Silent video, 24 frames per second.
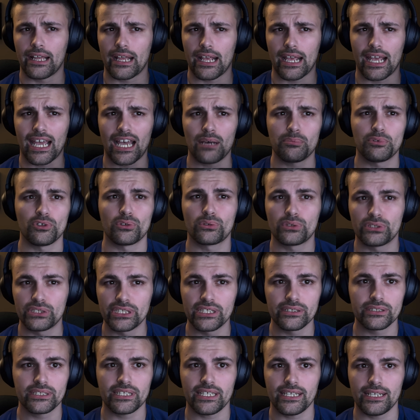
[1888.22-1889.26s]
Apple
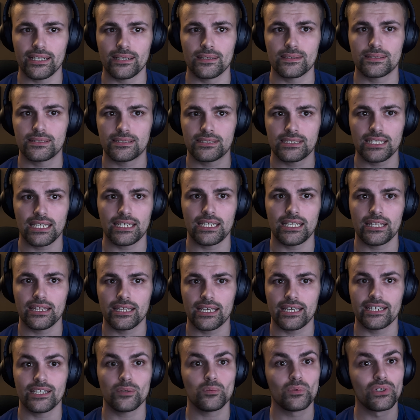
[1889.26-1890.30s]
cleared the air, stating
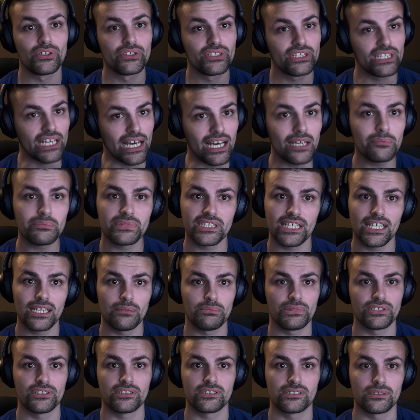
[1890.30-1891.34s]
that it will not be
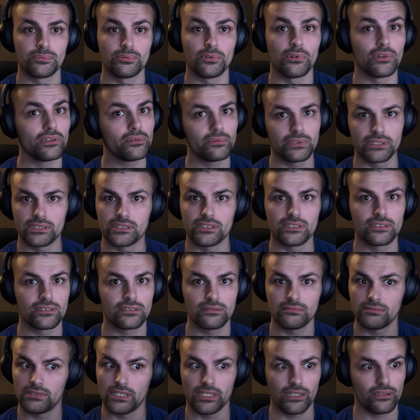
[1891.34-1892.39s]
able to support, which
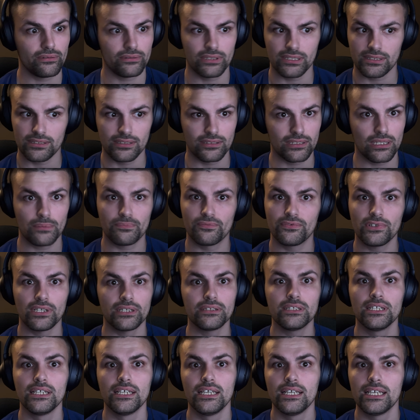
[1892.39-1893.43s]
is, this is
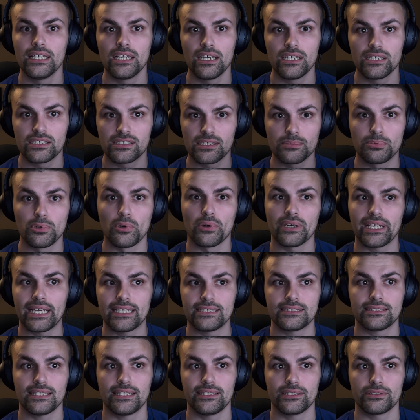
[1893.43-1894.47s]
upfront, support
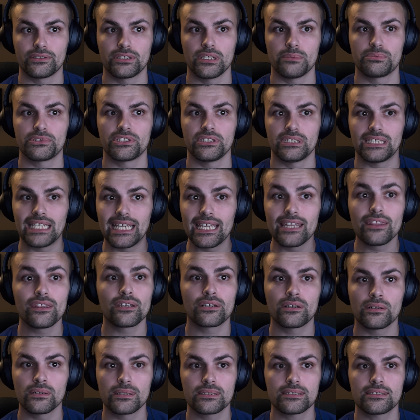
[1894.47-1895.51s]
end-to-end encryption in the
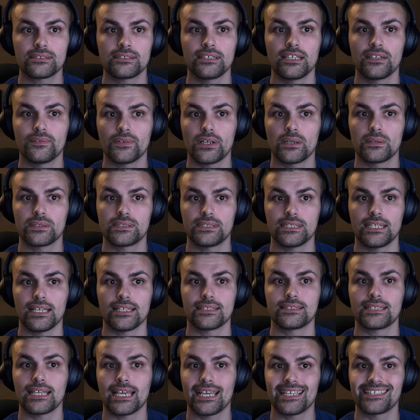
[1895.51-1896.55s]
current state of
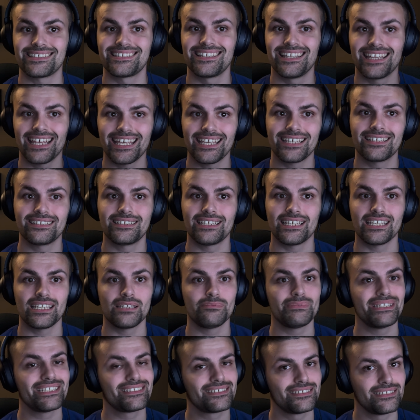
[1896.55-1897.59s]
RCS, as they
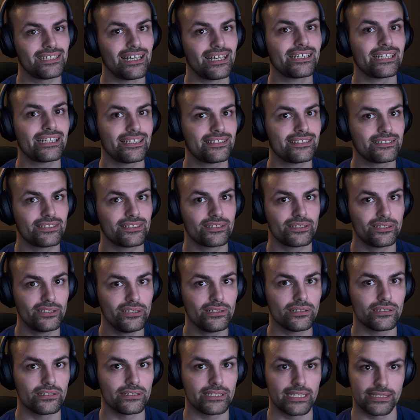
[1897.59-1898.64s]
claim it's not as
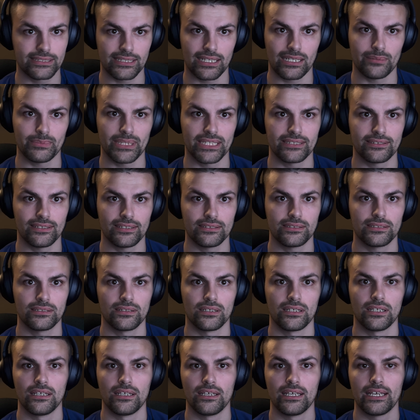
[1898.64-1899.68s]
secure as iMessage.
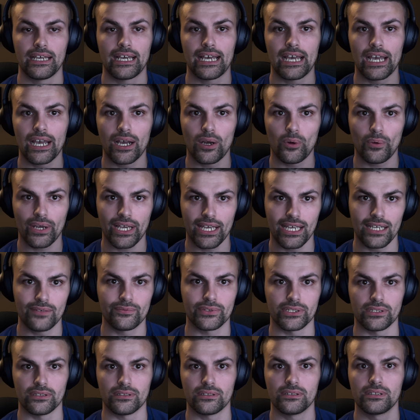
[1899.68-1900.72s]

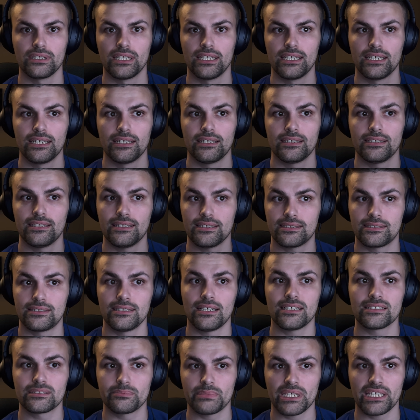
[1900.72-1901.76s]
However, this
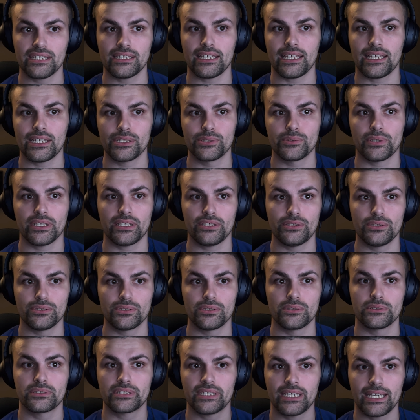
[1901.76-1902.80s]
does mean that Android
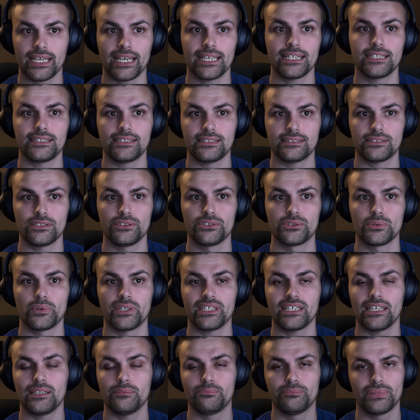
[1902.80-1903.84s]
users can at least enjoy
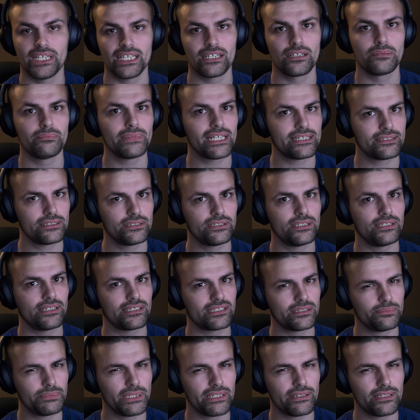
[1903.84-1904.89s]
a better messaging
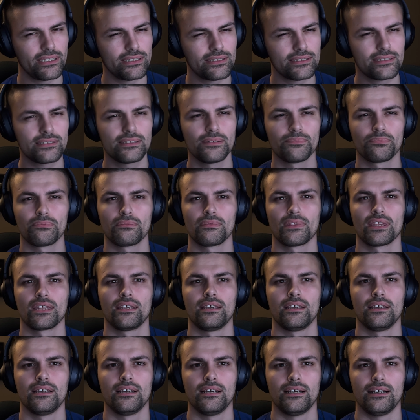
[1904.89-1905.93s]
experience
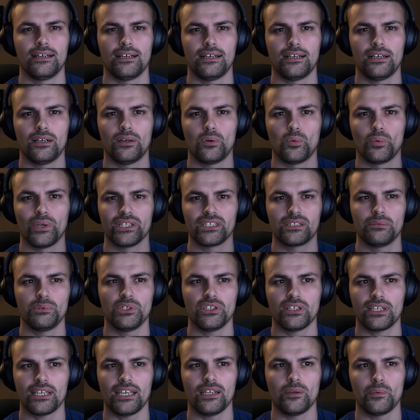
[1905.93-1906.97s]
when
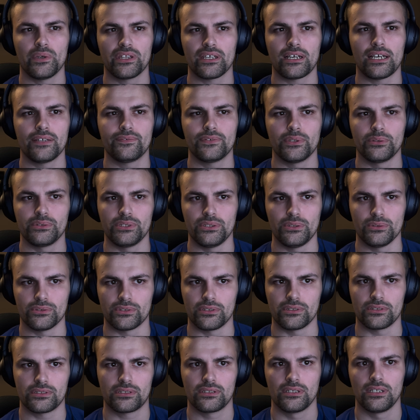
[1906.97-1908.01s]
communicating with iPhone
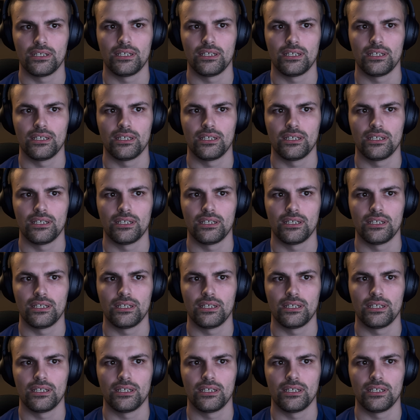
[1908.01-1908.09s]
users.